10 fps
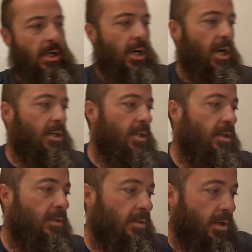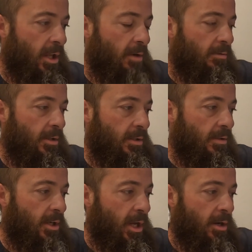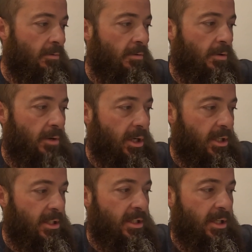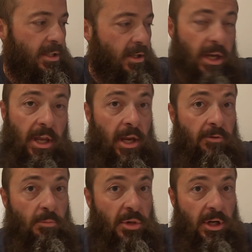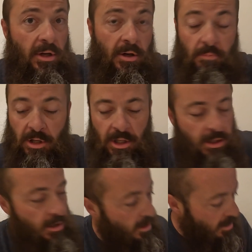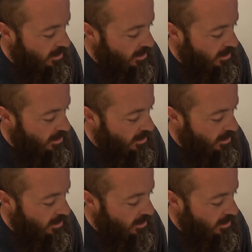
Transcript: I actually didn't look at that one. Let's look at it real quick and see. I can't even pick it up, guys.